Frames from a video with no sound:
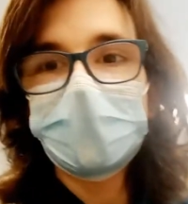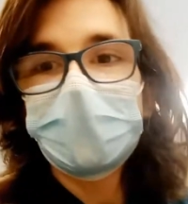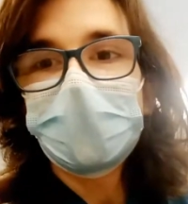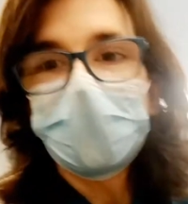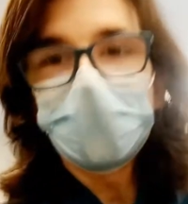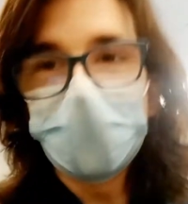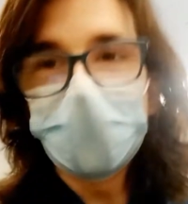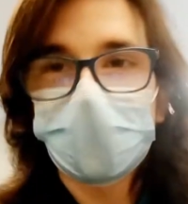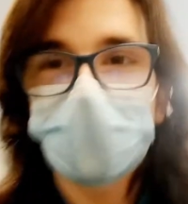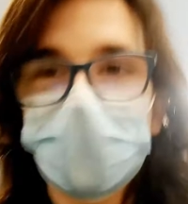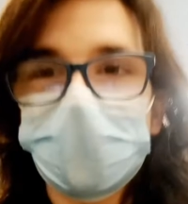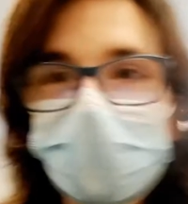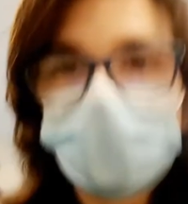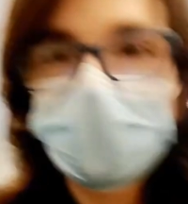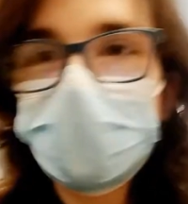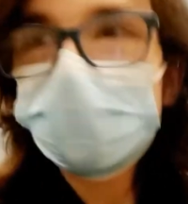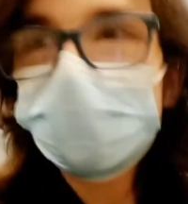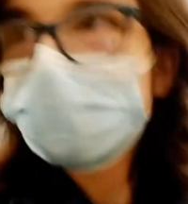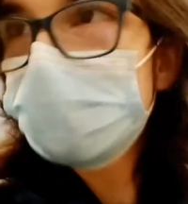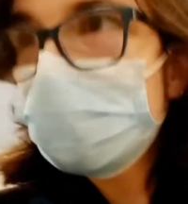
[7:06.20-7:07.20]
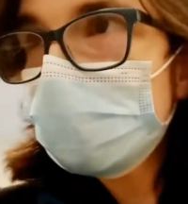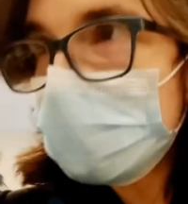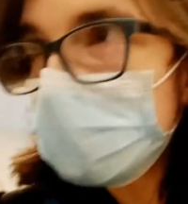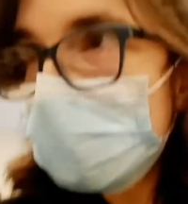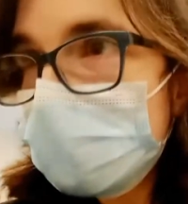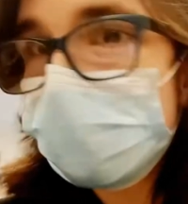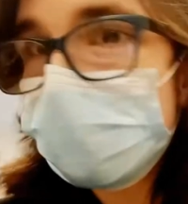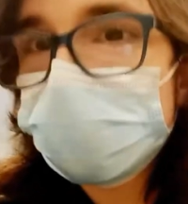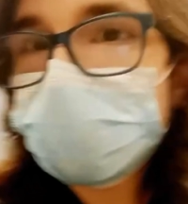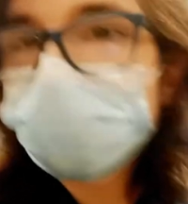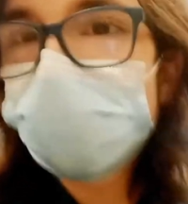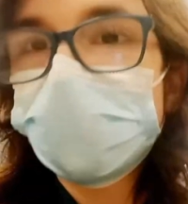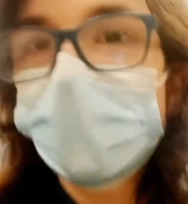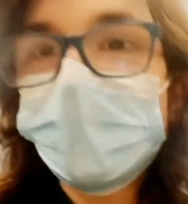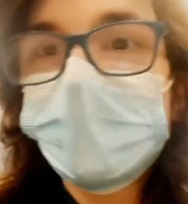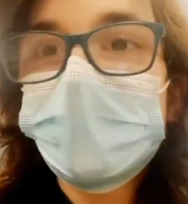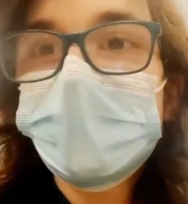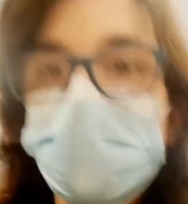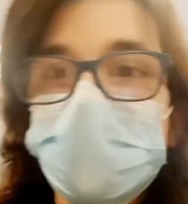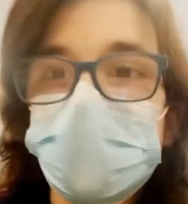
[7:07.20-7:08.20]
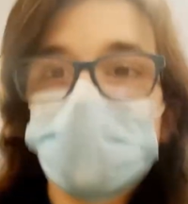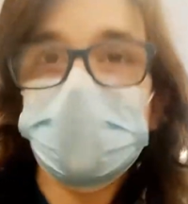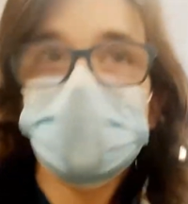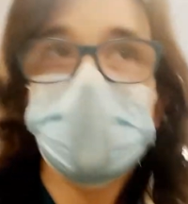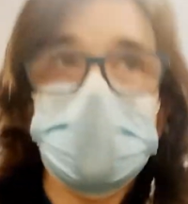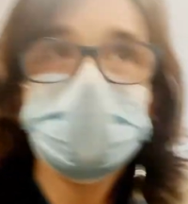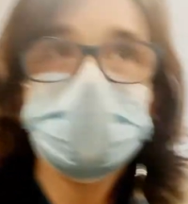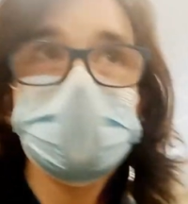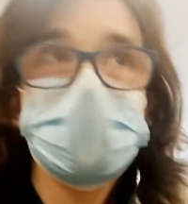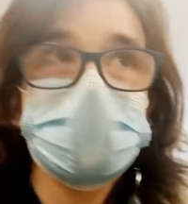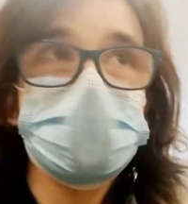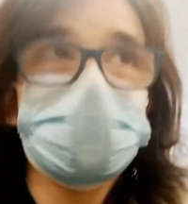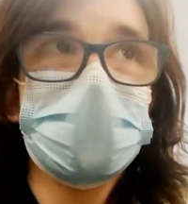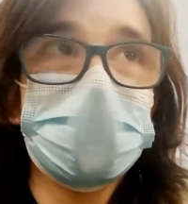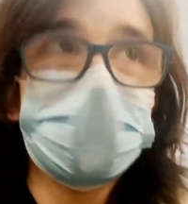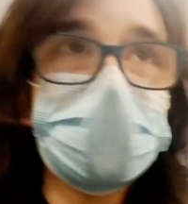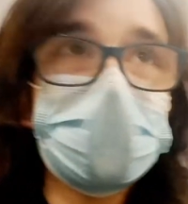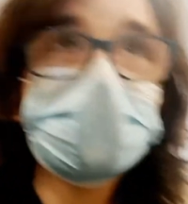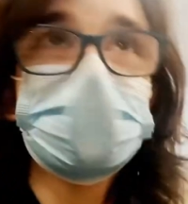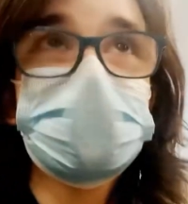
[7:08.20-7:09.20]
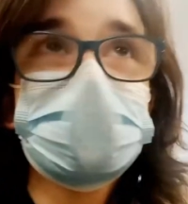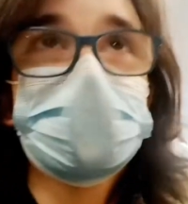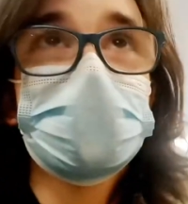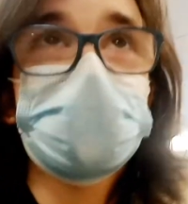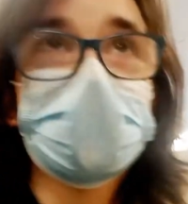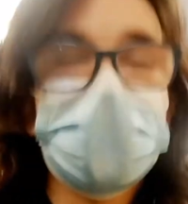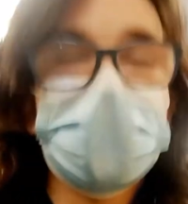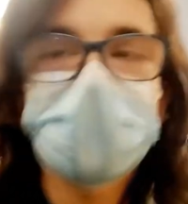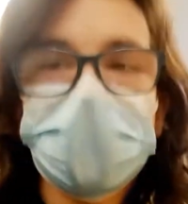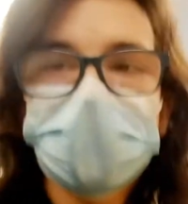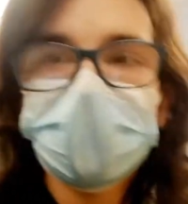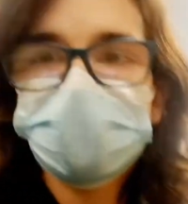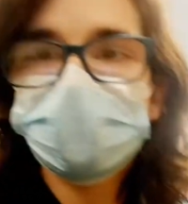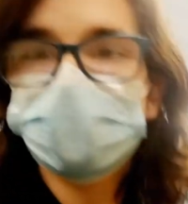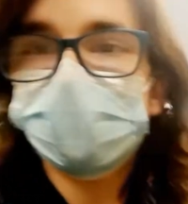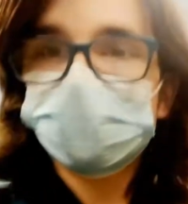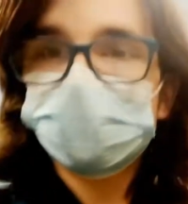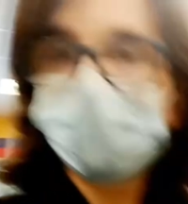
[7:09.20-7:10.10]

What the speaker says: Alright Gucci's, here I am in Spanish class,